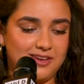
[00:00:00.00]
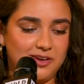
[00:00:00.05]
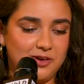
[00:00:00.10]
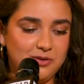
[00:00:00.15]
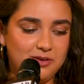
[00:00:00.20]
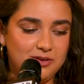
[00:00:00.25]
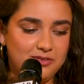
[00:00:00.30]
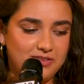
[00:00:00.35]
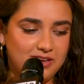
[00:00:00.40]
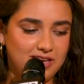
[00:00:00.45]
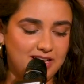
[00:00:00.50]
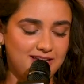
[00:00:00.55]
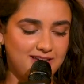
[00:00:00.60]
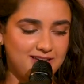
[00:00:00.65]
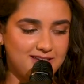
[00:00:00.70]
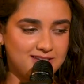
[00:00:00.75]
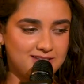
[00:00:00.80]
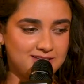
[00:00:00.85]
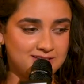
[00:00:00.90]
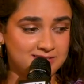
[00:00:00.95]
Who have
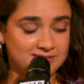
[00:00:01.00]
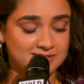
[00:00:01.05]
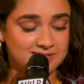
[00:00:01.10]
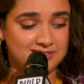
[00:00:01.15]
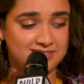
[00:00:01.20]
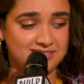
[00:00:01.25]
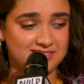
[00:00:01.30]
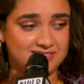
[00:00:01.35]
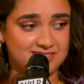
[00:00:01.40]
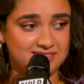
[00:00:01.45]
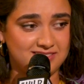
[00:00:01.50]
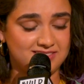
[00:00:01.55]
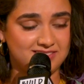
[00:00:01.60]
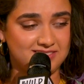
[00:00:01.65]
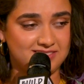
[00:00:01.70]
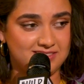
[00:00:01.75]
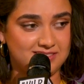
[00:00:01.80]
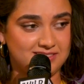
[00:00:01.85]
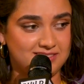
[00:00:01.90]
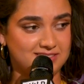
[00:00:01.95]
I...
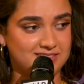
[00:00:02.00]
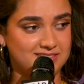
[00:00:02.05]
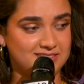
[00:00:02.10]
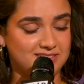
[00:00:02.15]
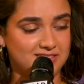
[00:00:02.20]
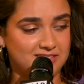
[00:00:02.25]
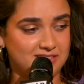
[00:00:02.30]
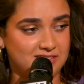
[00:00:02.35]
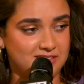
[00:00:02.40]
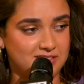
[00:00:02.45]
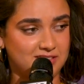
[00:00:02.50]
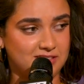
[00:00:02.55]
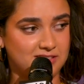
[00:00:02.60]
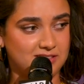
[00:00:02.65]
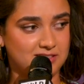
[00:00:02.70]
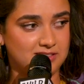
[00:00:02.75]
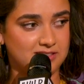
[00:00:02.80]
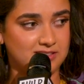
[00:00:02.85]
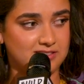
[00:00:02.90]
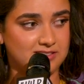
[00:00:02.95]
Oh,
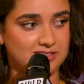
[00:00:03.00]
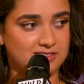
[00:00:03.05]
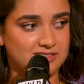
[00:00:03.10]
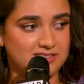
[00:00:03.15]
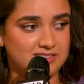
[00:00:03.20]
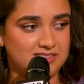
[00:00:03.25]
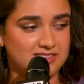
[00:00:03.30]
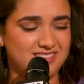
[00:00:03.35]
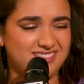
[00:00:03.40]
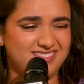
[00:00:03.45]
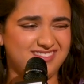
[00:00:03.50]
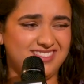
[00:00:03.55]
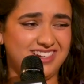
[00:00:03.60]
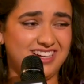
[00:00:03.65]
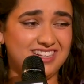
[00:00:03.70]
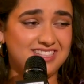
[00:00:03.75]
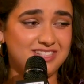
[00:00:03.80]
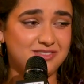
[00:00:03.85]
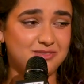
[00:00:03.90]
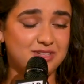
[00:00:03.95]

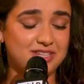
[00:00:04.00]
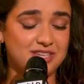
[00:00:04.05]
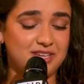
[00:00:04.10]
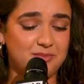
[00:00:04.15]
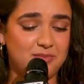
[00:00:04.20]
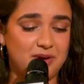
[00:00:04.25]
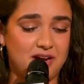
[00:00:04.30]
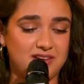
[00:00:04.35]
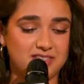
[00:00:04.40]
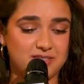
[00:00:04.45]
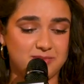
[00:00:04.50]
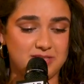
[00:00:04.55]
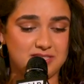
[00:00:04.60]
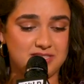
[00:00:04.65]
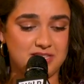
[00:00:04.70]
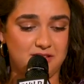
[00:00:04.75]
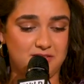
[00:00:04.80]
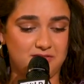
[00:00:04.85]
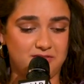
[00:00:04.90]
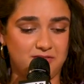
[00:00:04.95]
I did really embarrass
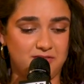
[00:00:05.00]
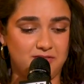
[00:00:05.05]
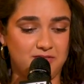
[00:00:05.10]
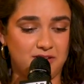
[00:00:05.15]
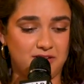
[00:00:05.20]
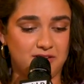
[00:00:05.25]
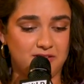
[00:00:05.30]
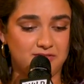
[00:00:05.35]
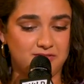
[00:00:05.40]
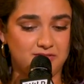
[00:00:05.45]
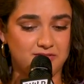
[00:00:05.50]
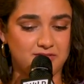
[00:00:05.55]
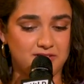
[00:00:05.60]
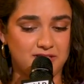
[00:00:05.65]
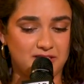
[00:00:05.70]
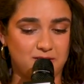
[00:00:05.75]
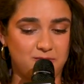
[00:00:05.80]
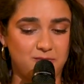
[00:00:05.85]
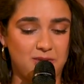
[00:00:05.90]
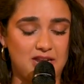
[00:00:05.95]
myself in front of
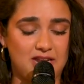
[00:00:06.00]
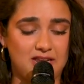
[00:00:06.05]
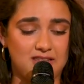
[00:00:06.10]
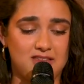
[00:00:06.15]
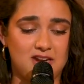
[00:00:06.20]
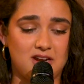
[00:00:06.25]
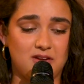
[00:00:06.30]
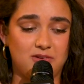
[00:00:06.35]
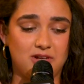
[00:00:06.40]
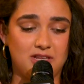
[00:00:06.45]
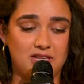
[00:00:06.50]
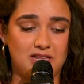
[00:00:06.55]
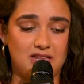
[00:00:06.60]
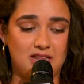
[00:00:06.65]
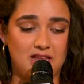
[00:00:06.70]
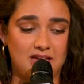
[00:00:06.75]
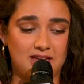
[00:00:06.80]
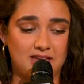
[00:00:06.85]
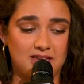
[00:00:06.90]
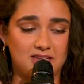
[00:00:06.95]
a comedian that I really
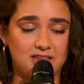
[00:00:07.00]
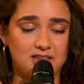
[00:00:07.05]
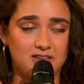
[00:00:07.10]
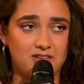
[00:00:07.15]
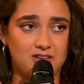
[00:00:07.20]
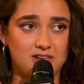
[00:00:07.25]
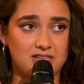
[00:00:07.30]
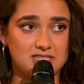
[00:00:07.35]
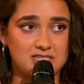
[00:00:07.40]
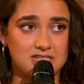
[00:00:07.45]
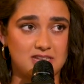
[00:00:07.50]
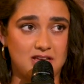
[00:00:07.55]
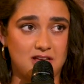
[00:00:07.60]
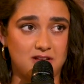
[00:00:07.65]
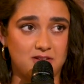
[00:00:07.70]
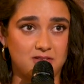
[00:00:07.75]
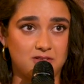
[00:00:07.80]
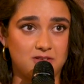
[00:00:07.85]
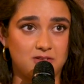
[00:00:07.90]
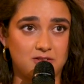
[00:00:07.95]
like on
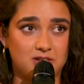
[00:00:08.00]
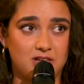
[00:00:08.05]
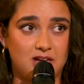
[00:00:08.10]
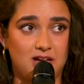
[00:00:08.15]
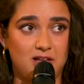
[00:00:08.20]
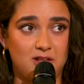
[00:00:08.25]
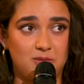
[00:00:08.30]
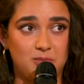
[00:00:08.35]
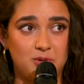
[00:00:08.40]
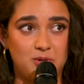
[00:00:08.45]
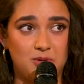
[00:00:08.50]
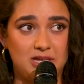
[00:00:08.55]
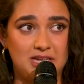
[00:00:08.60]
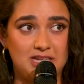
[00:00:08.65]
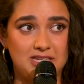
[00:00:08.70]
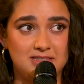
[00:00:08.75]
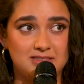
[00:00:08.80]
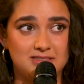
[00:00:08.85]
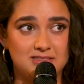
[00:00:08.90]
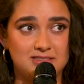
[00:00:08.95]
SNL called Kyle
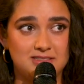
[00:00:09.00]
Mooney.